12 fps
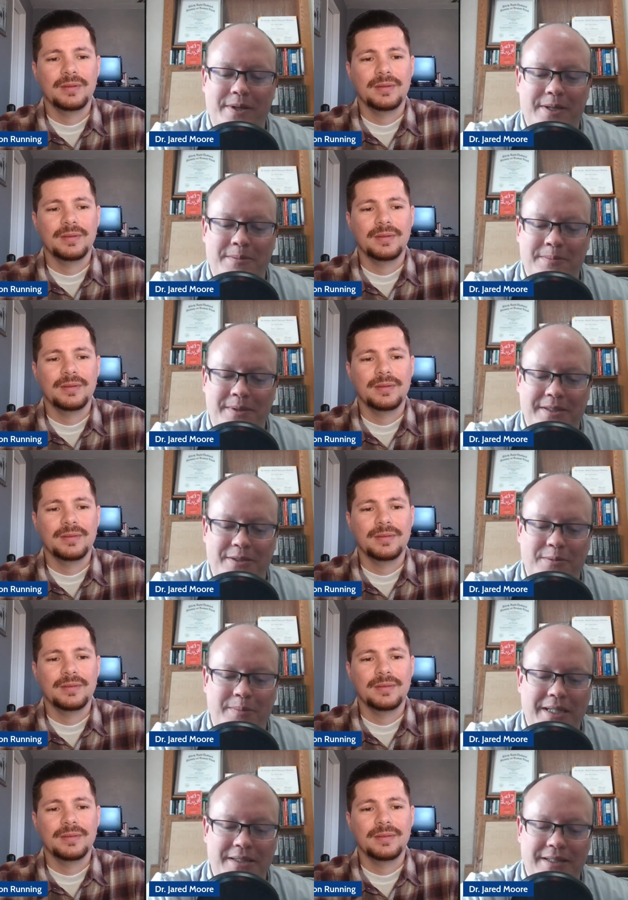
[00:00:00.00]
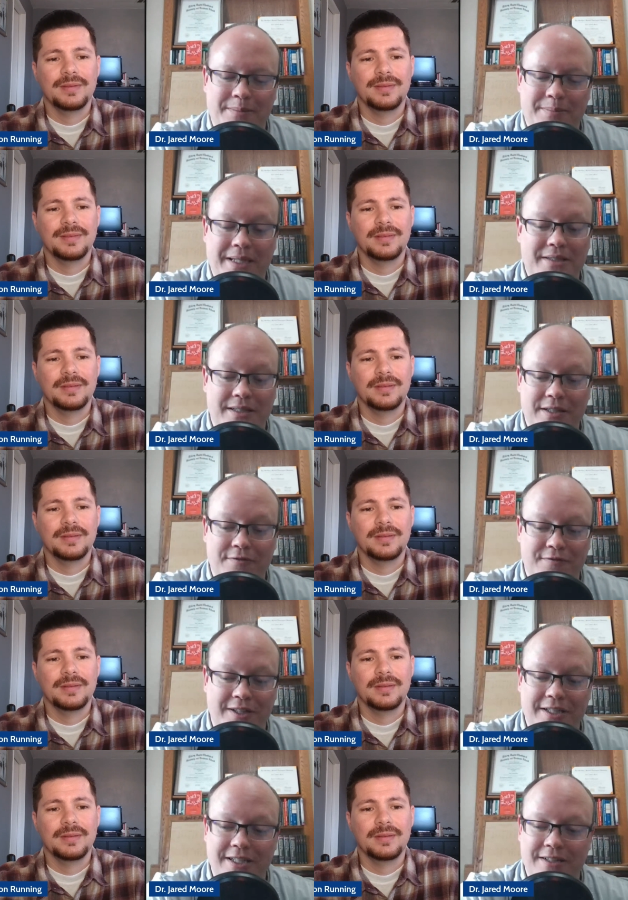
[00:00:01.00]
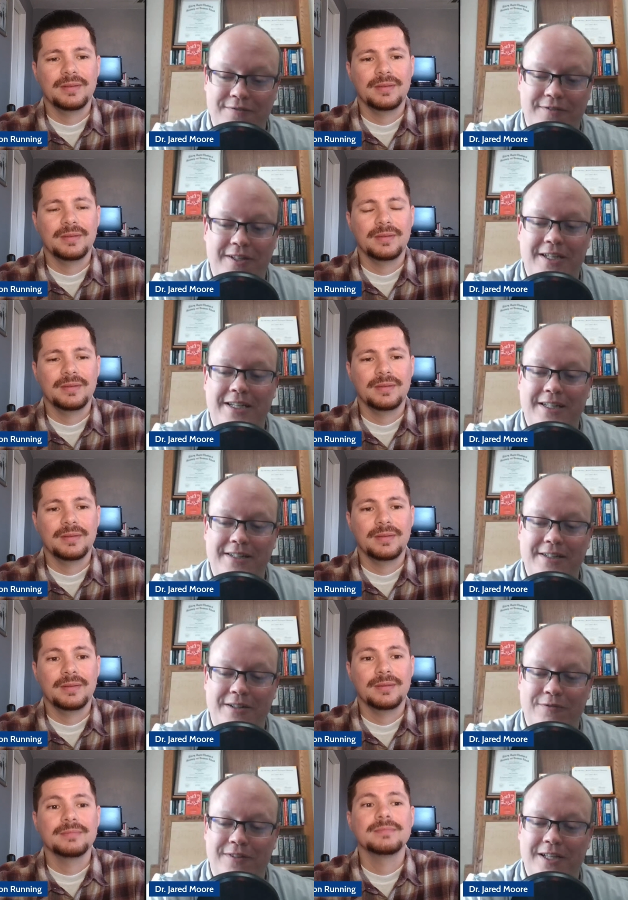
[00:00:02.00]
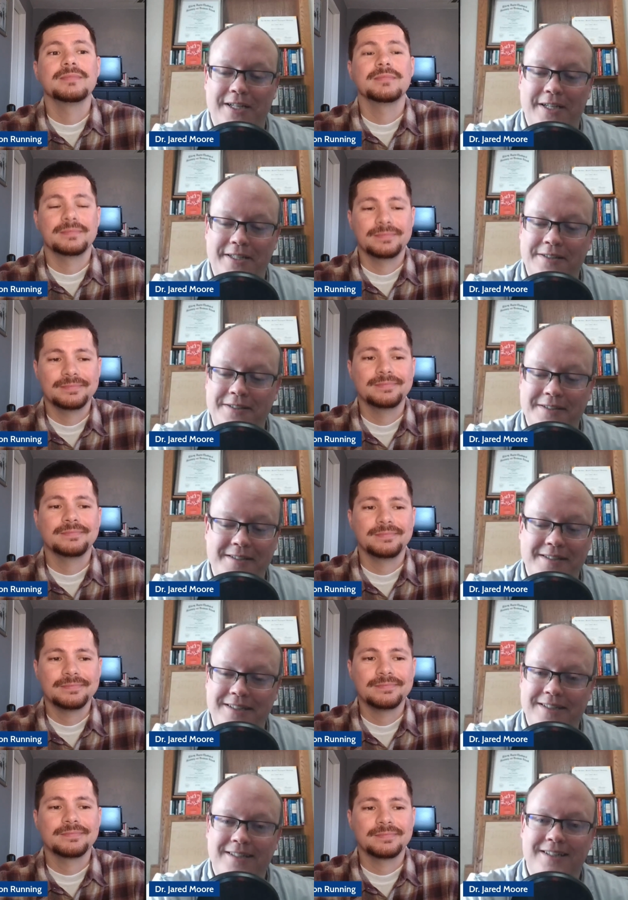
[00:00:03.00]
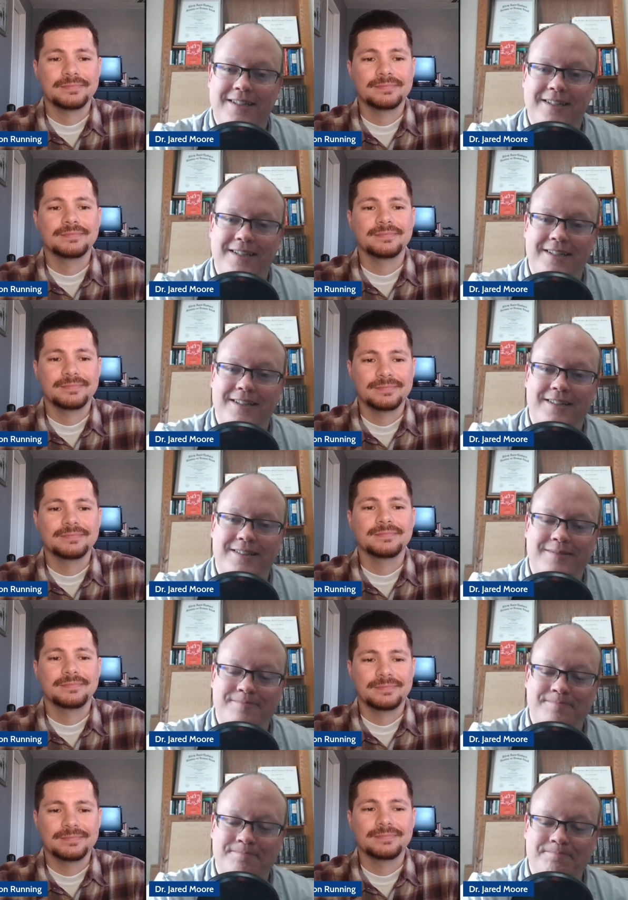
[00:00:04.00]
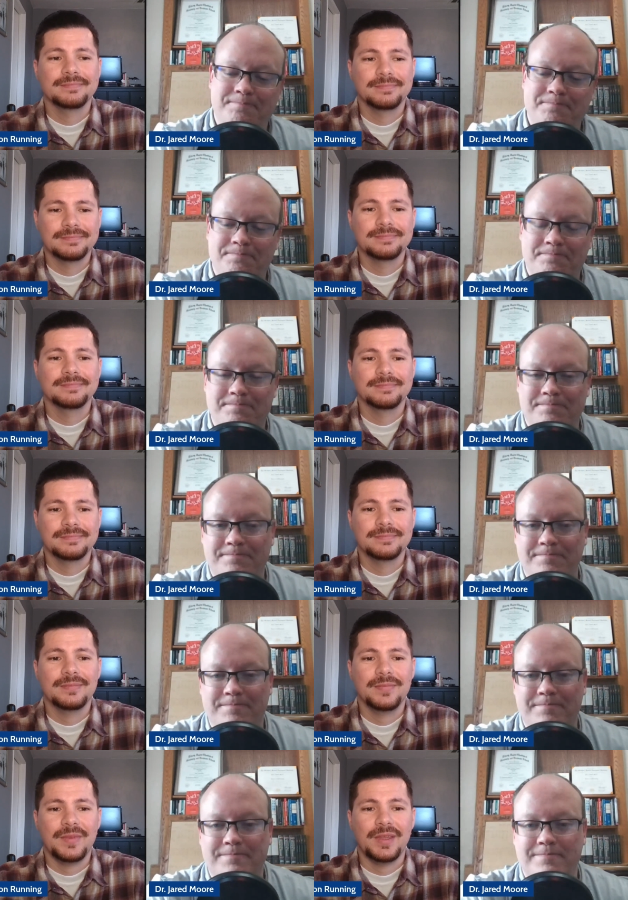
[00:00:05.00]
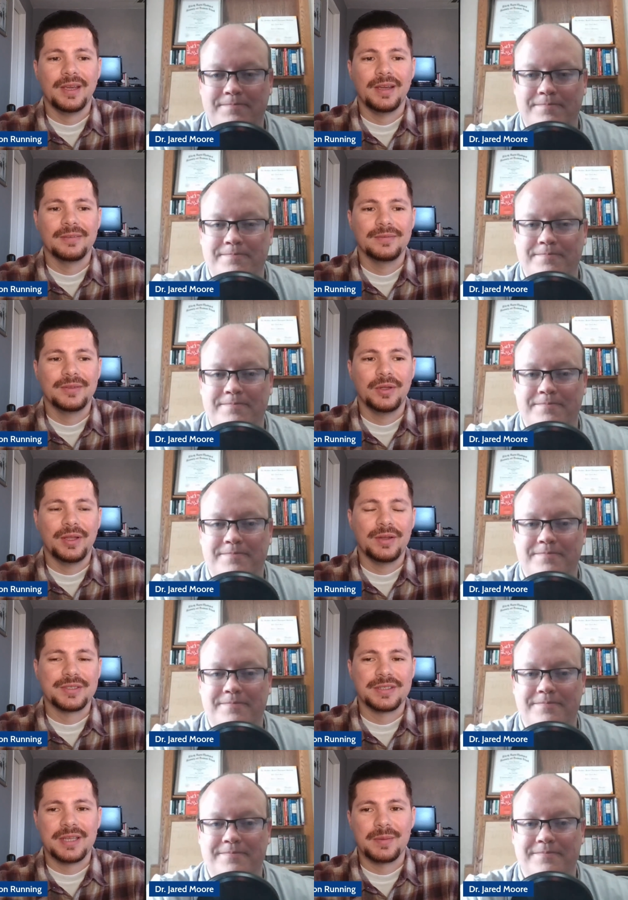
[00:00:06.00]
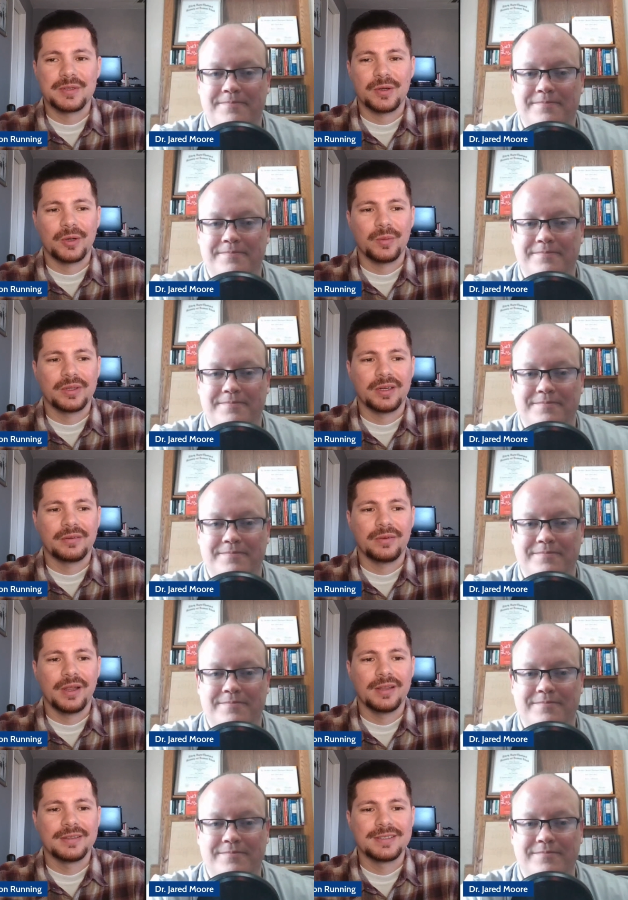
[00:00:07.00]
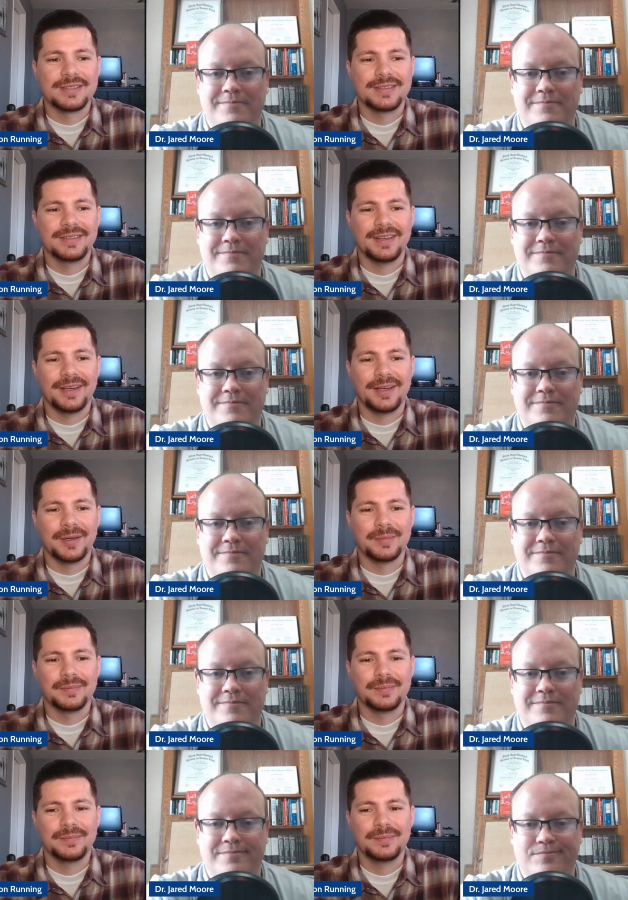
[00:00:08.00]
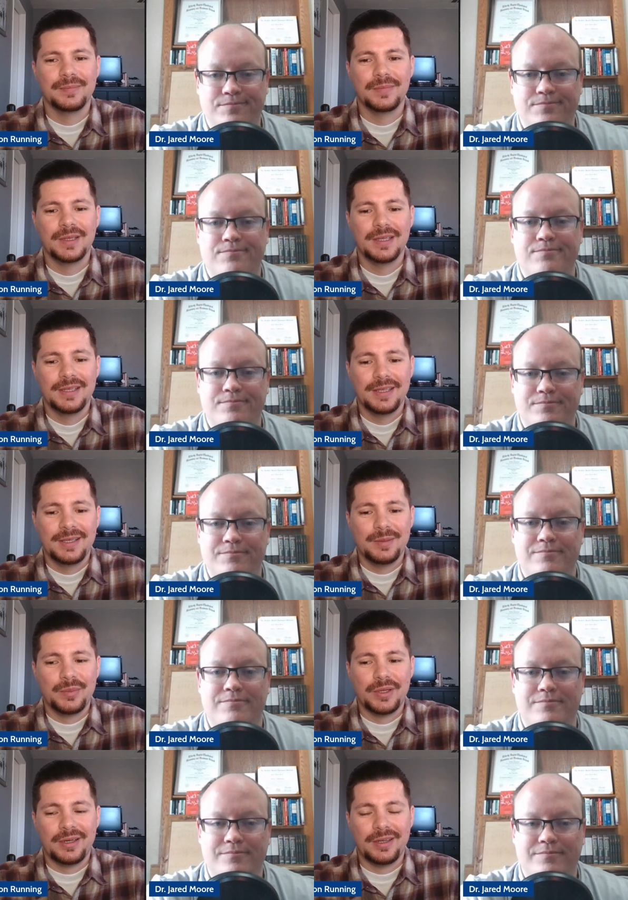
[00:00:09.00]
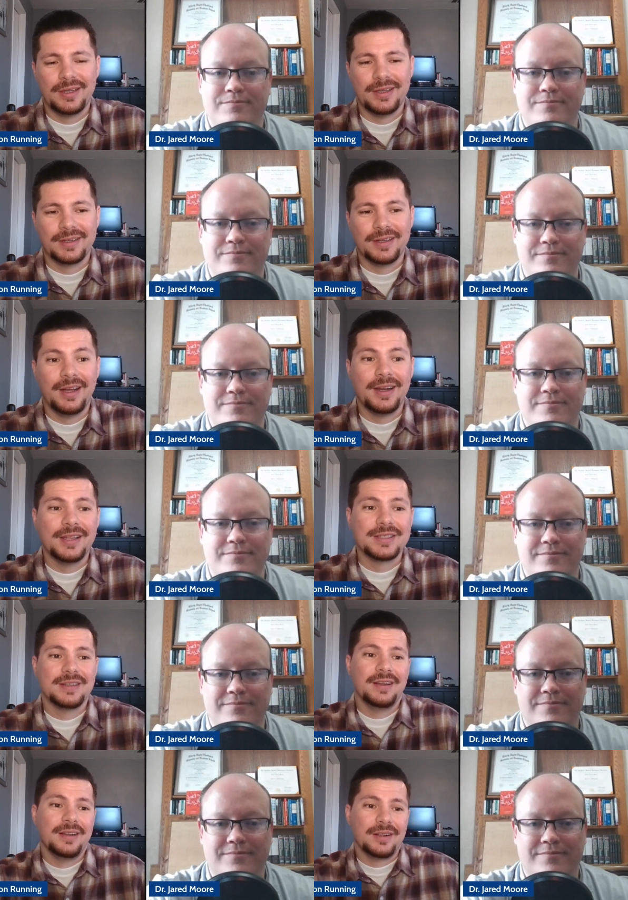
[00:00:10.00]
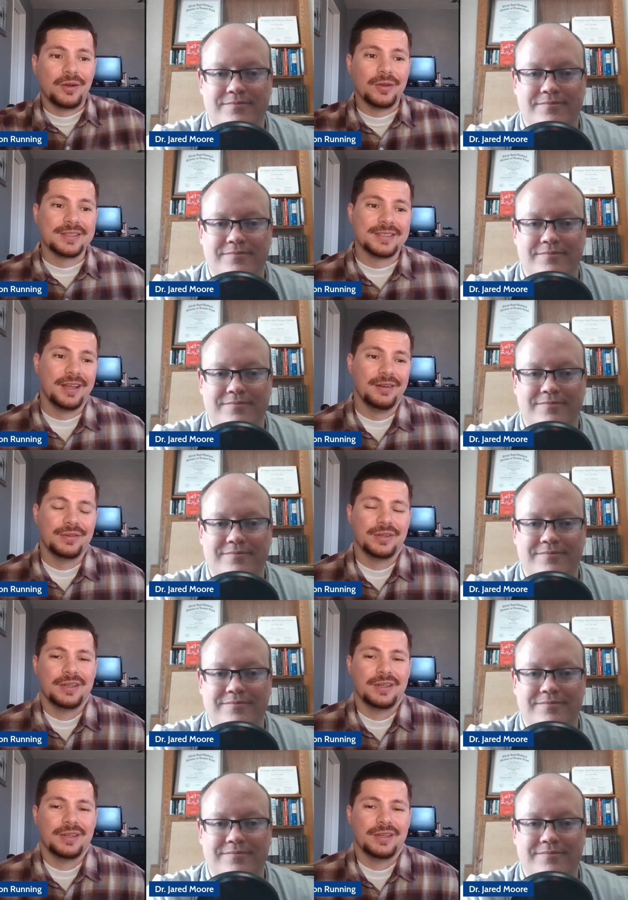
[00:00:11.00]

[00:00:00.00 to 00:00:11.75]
Speaker 1: them because they're ba- they basically flee fleed you know fled. And,
Speaker 2: yeah, no, that was the same story with our friends. Um, but uh, God has not called us out of here